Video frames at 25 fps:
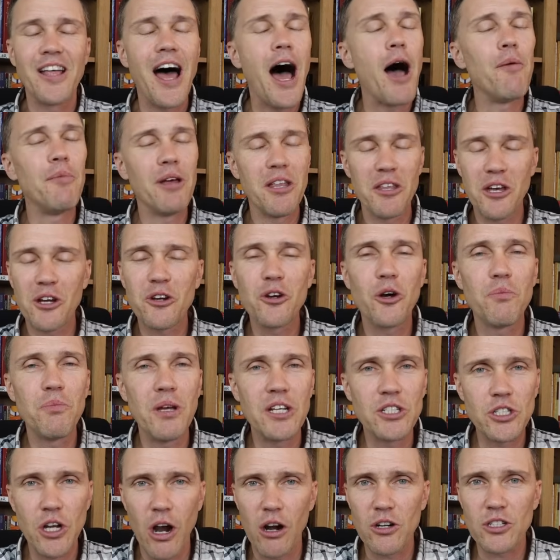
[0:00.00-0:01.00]
I mean, they could
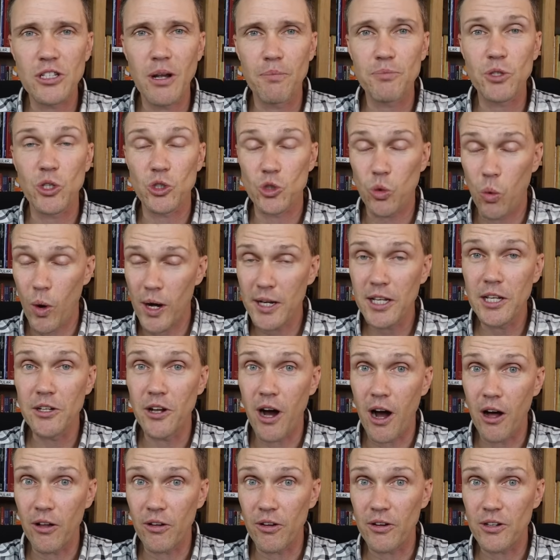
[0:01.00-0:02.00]
be charged up to
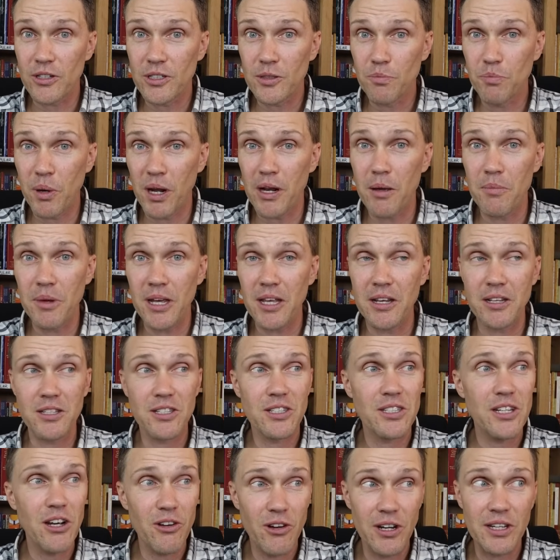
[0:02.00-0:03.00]
$20, but I mean,
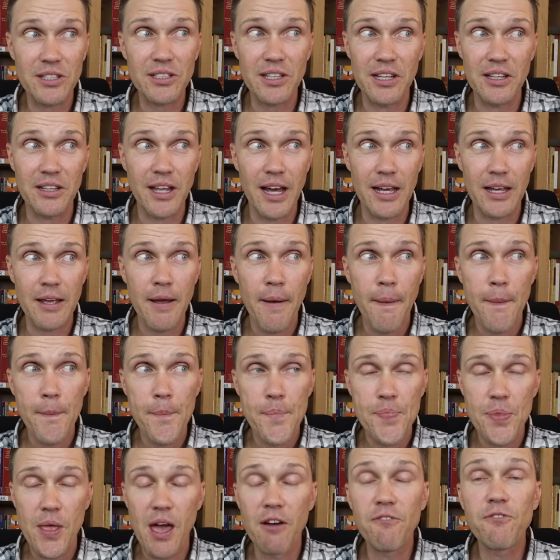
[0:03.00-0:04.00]
seriously, like,
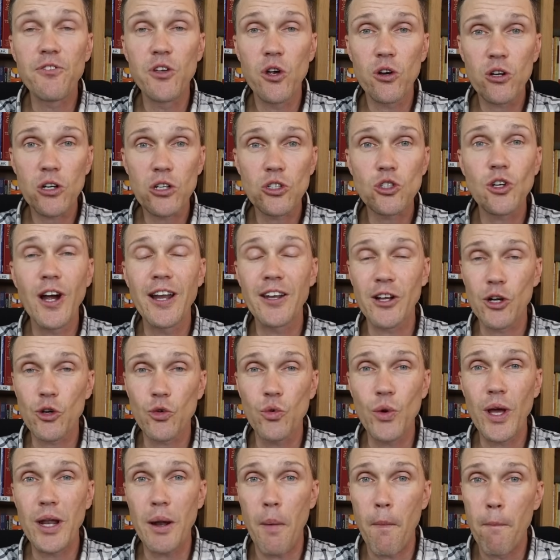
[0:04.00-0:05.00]
if you're trying to
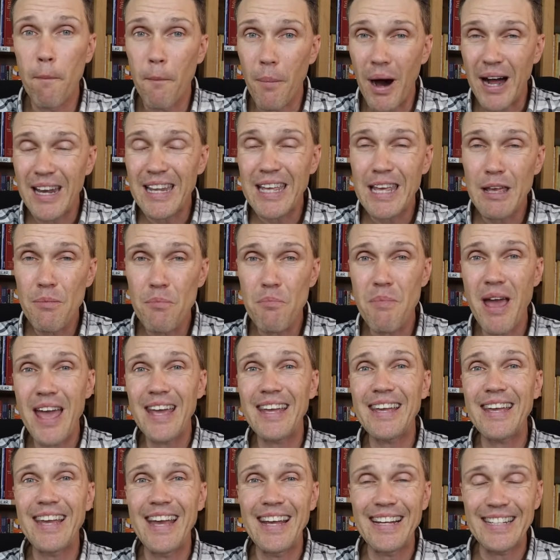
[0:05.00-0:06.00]
create a money
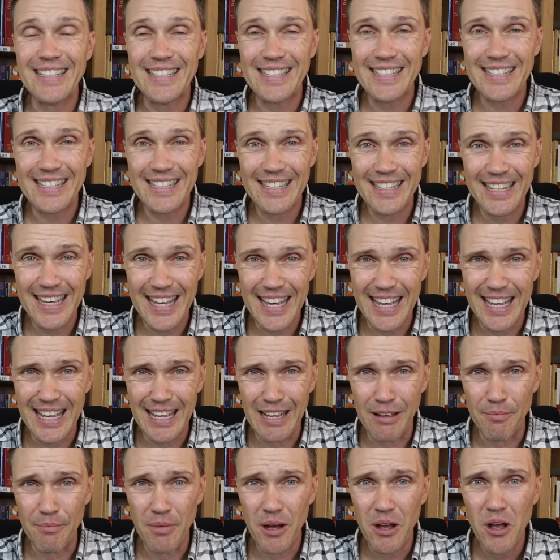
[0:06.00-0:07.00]
making
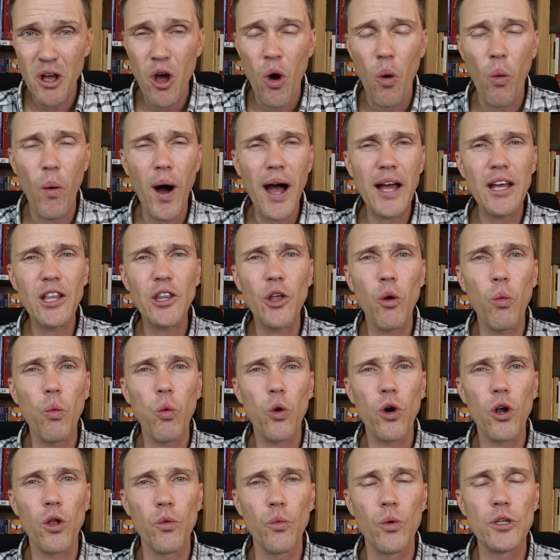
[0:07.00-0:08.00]
scheme, why in the
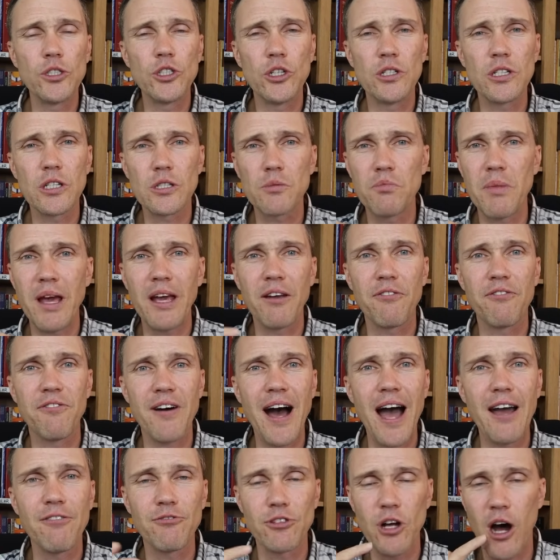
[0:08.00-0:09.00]
world would you just make
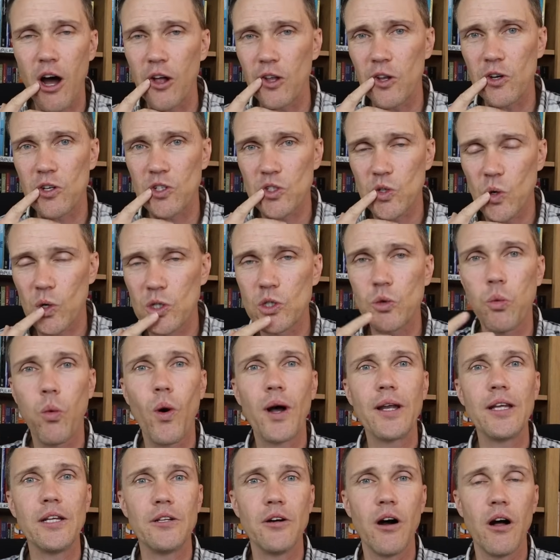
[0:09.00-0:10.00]
$5 or
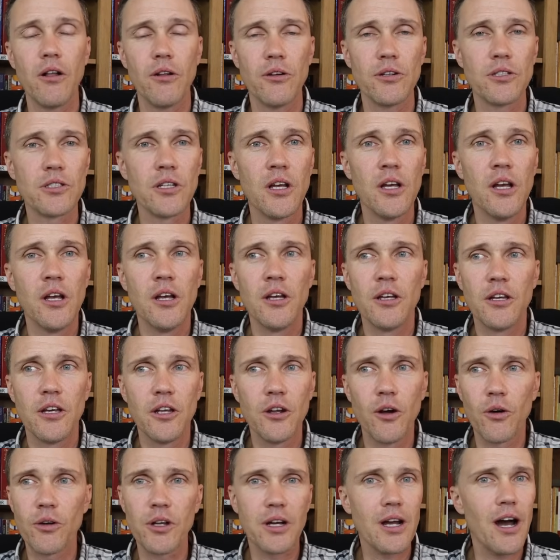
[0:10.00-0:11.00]
$20,
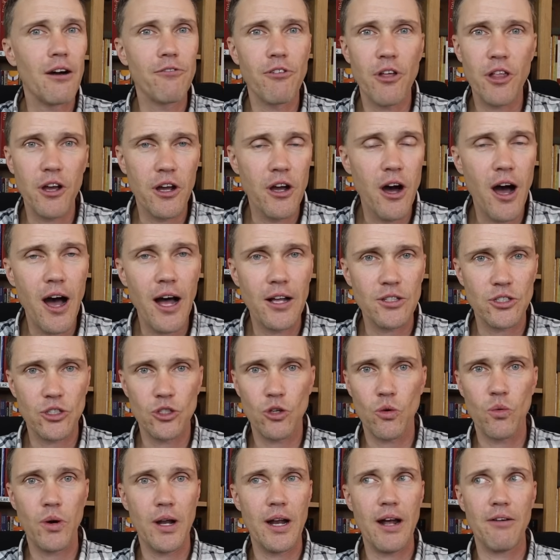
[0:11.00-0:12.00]
you know, to cover the
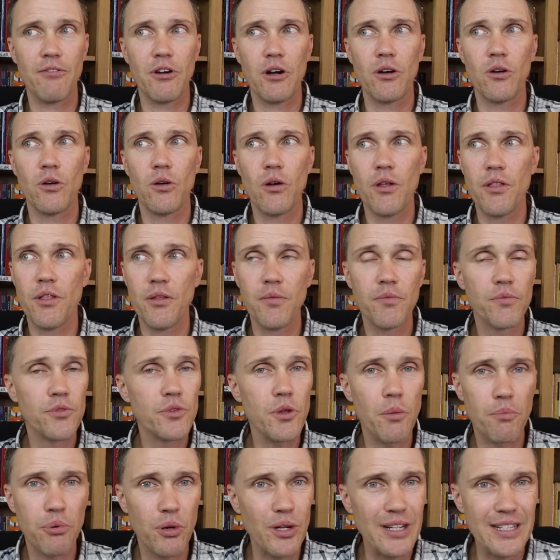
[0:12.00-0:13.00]
costs or whatever, or the,
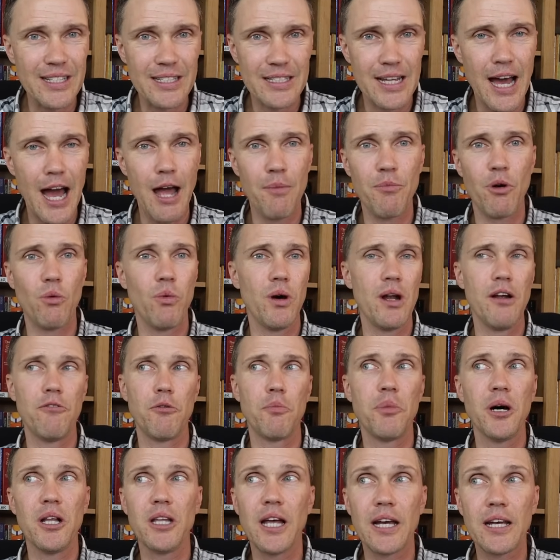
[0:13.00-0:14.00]
the priest time or
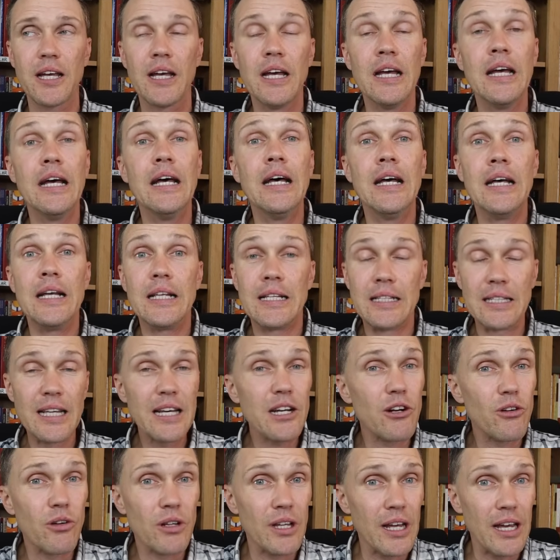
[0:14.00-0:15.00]
whatever? But like
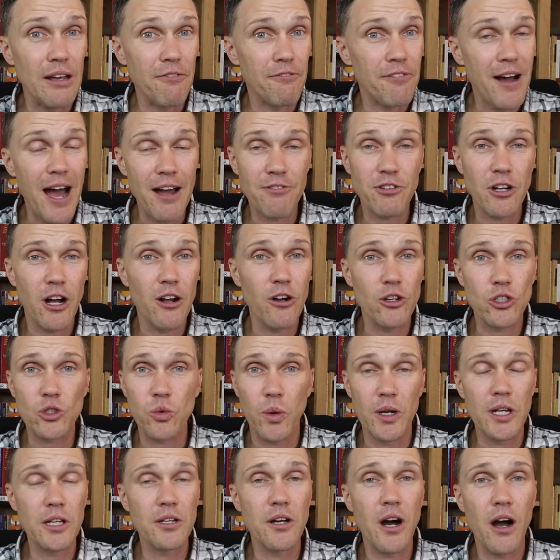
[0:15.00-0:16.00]
literally $5,
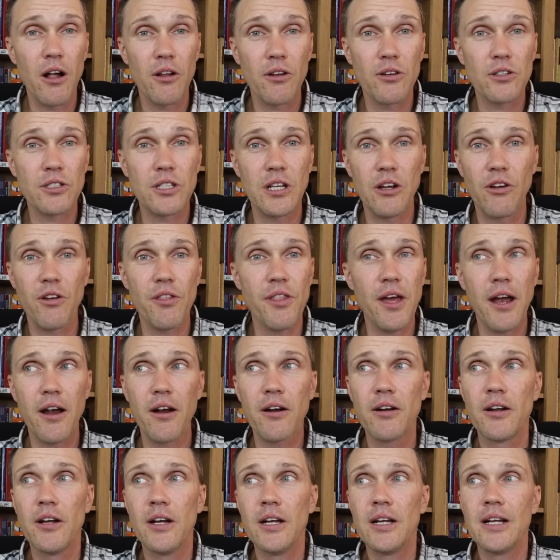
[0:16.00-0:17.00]
$20 here or
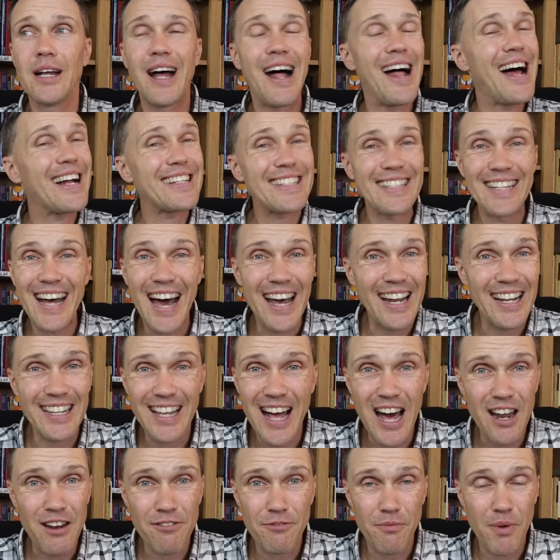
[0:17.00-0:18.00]
there, that's not a
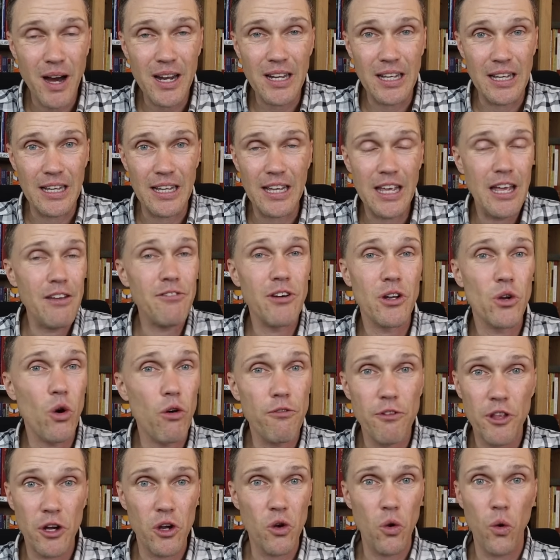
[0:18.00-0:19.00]
lot of money, even
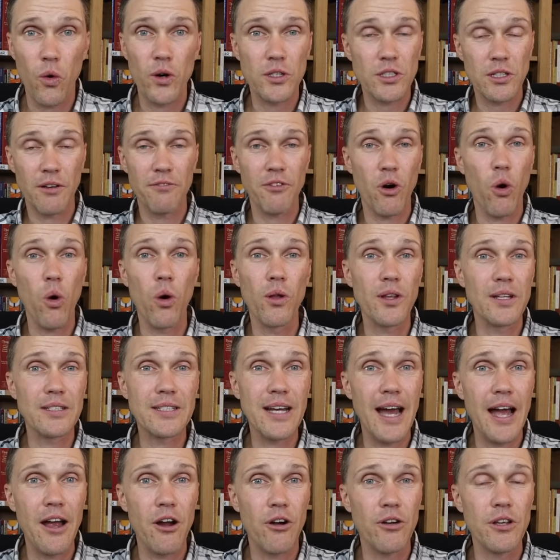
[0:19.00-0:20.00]
over the course of a whole
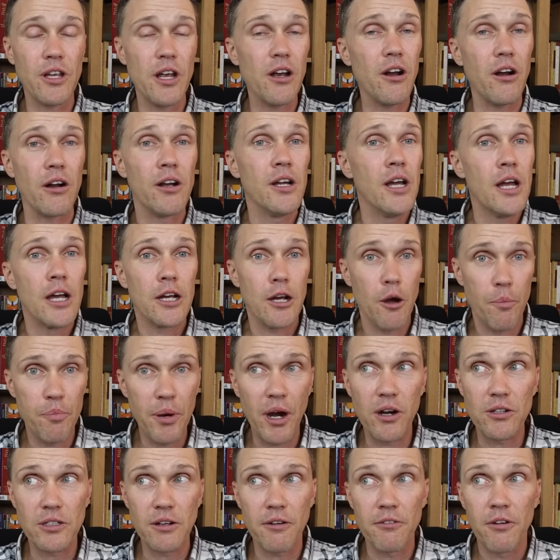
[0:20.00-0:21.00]
entire year
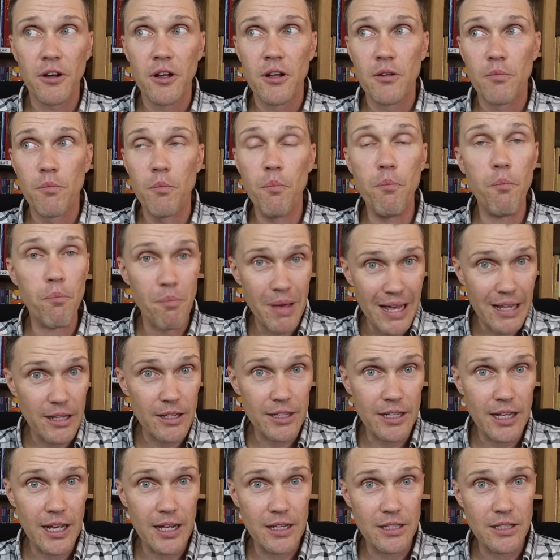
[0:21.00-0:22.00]
compared to
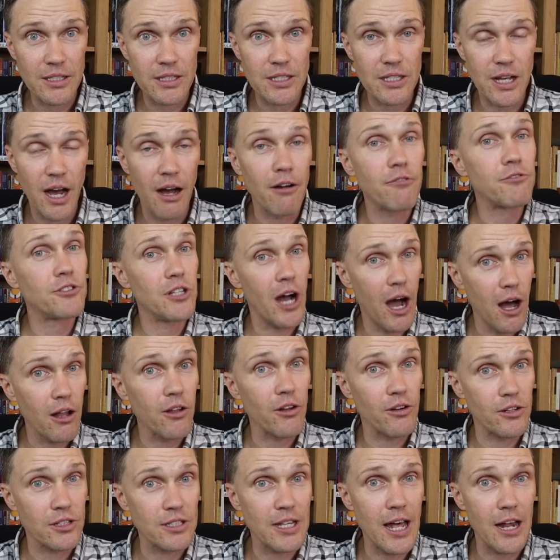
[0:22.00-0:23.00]
millions of
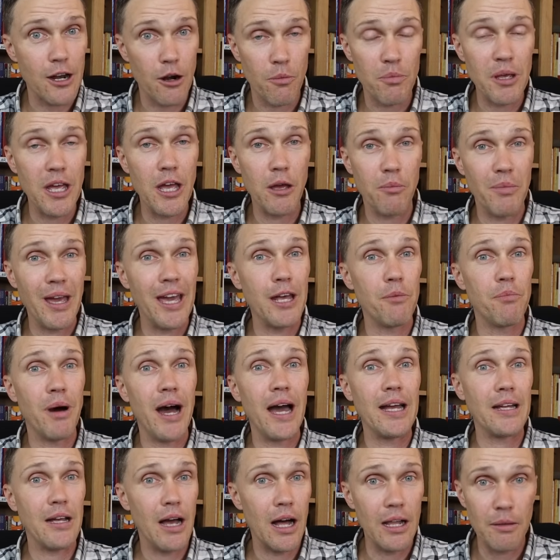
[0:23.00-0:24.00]
dollars that are being made
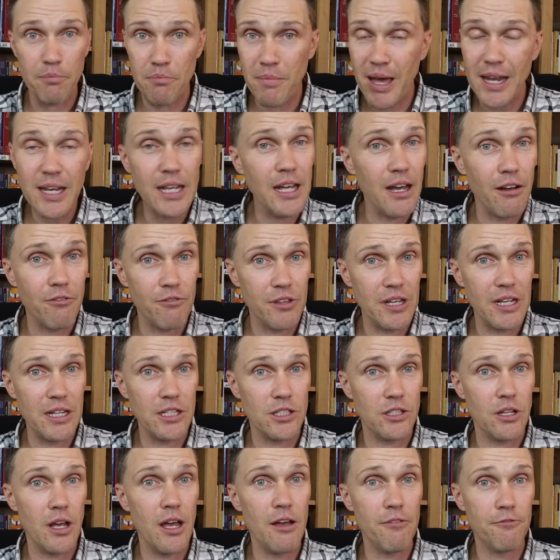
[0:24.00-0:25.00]
by uh, many of
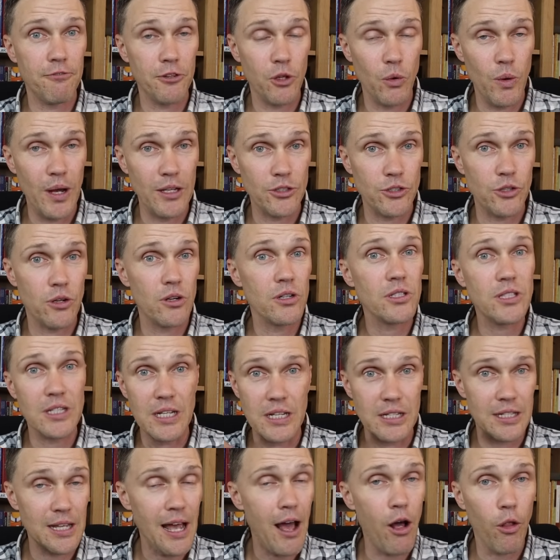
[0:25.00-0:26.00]
these influencers,
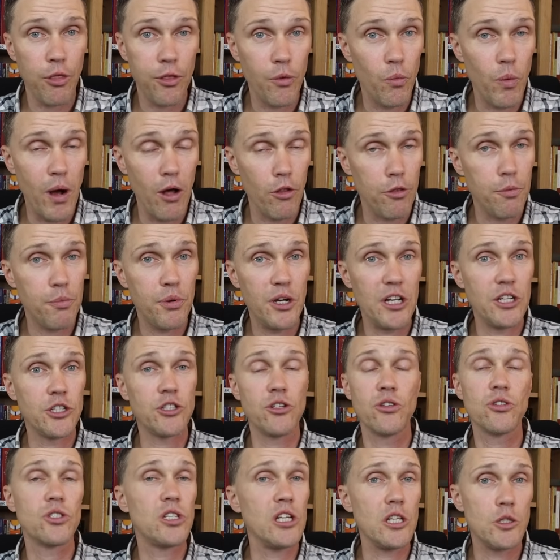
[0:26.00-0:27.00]
these health and wealth
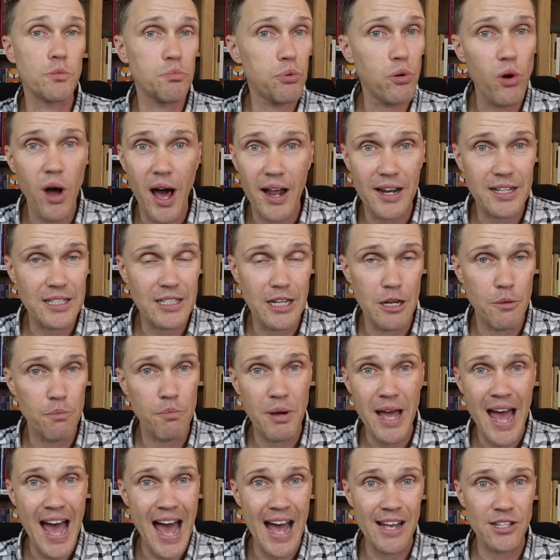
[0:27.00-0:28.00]
preachers, these Protestant
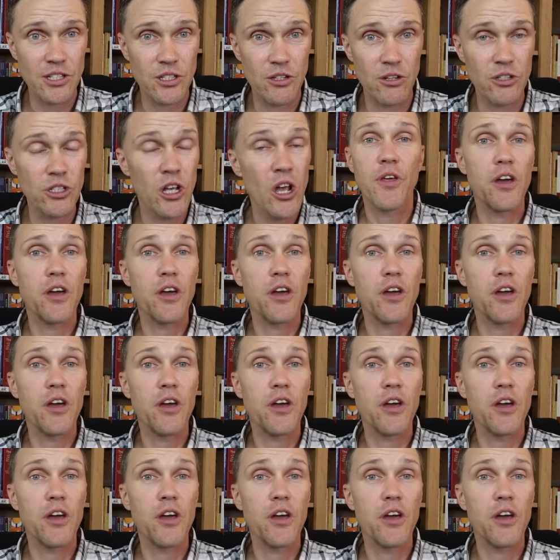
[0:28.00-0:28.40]
pastors.